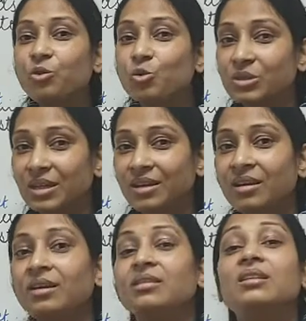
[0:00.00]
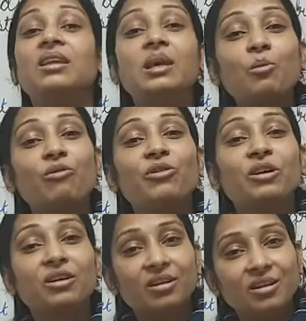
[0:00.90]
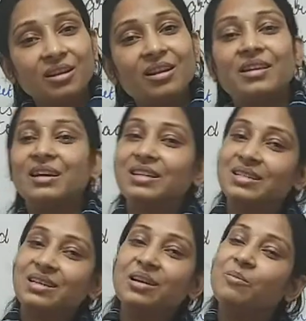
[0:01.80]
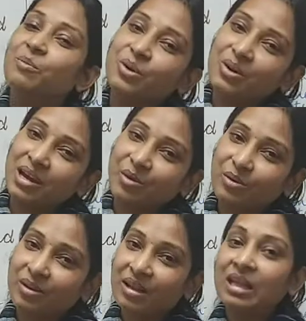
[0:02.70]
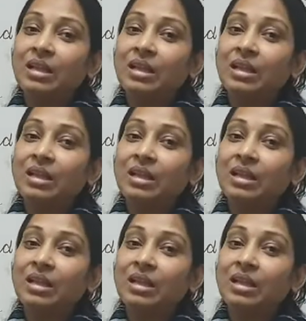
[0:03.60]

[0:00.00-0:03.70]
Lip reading: using the name of a girl, it is a pronoun.